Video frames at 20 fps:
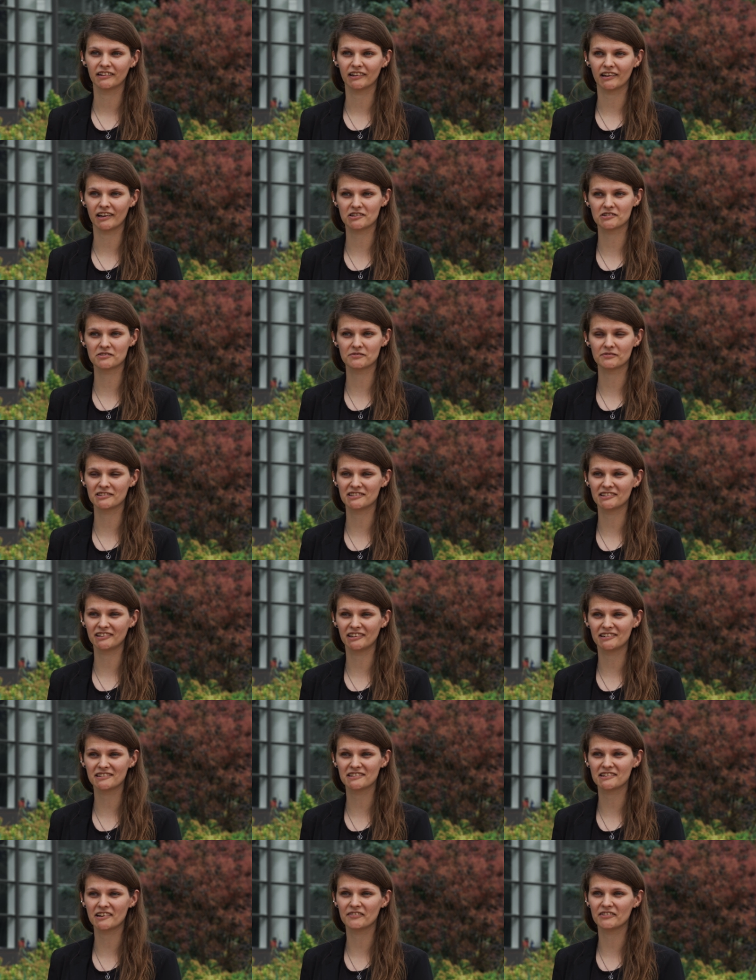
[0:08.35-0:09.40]
I just recently
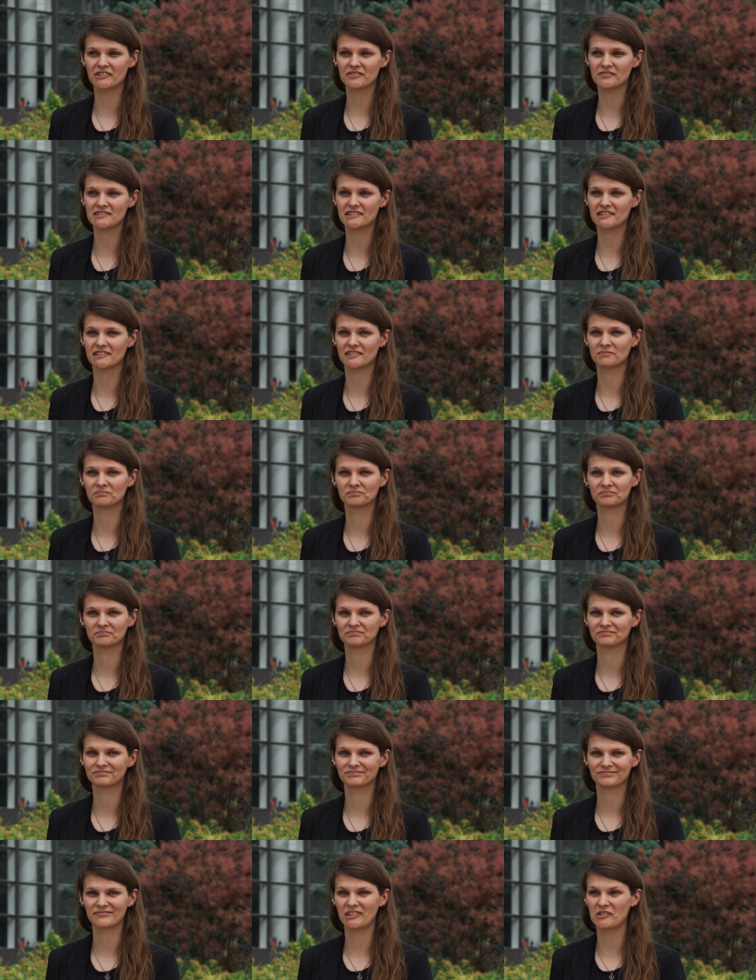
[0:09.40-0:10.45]
discovered it was a
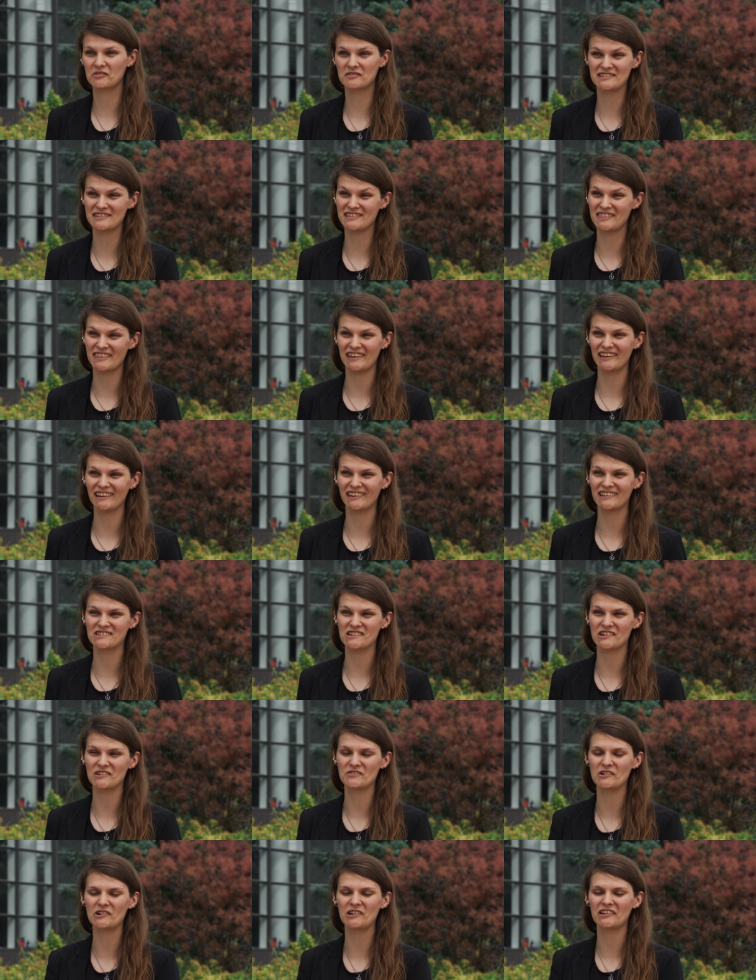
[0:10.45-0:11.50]
it was a thing in
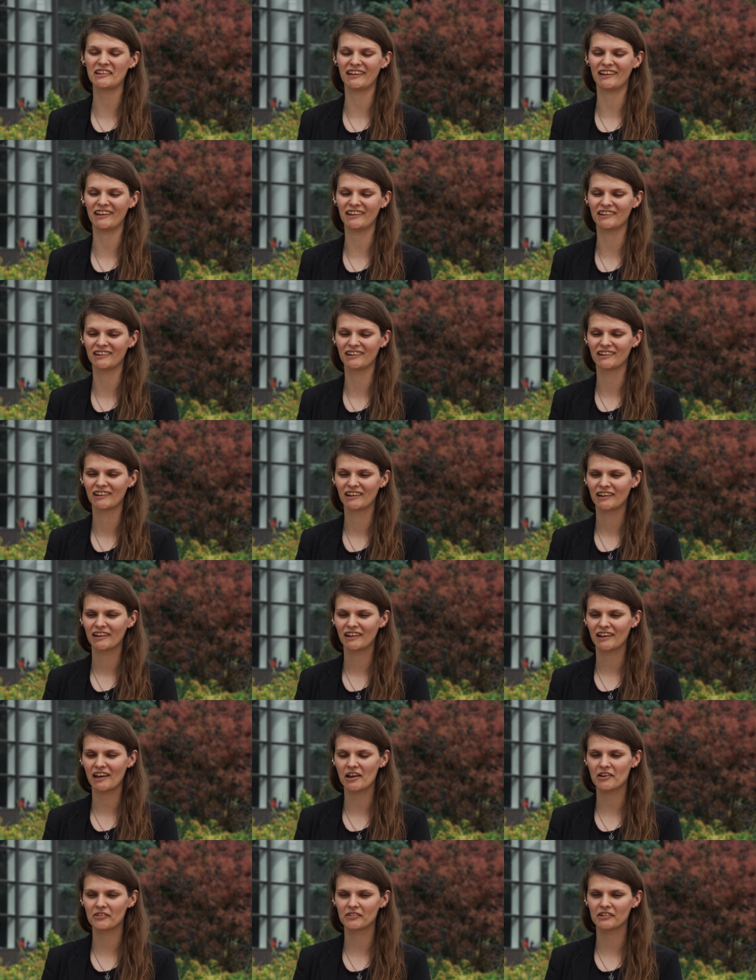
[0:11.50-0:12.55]
general, and
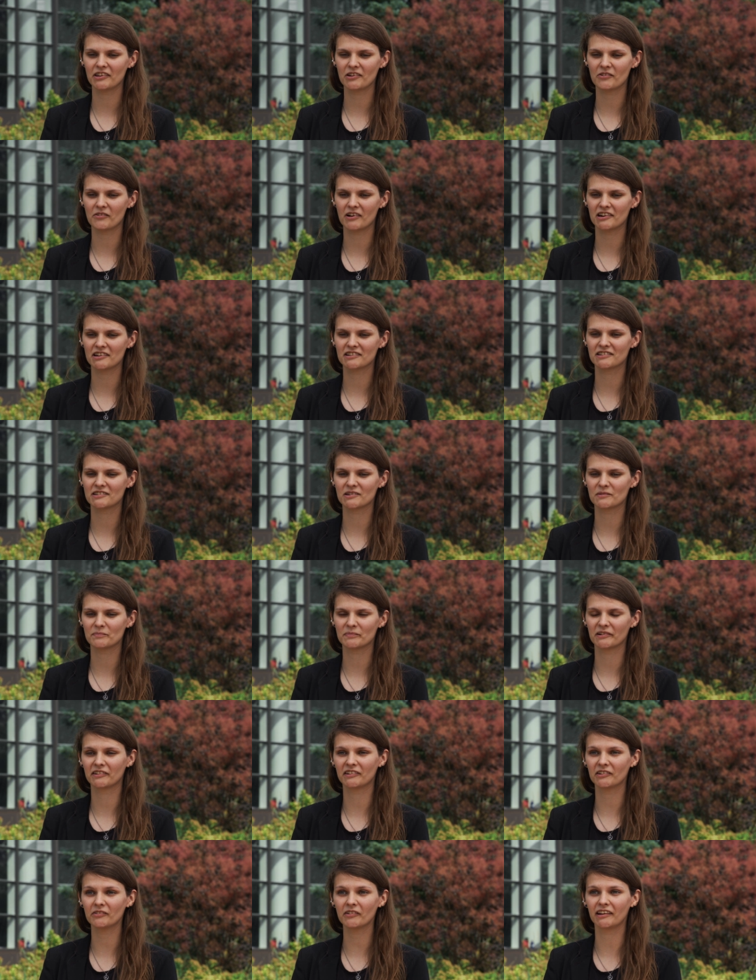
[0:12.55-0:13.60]
I really wanted to
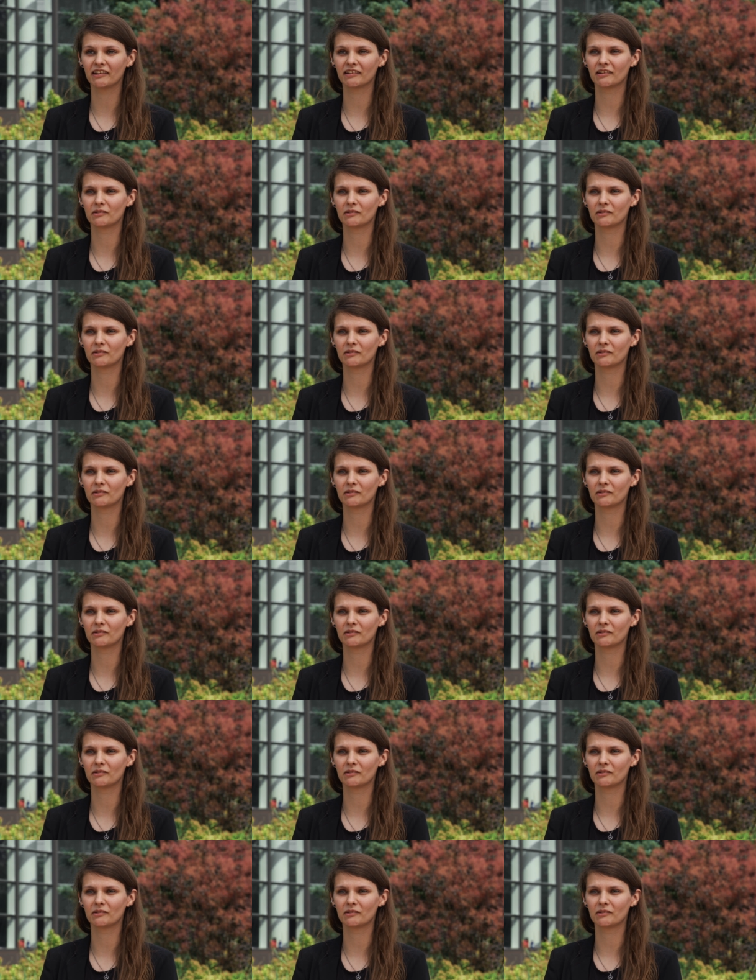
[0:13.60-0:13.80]
pursue it.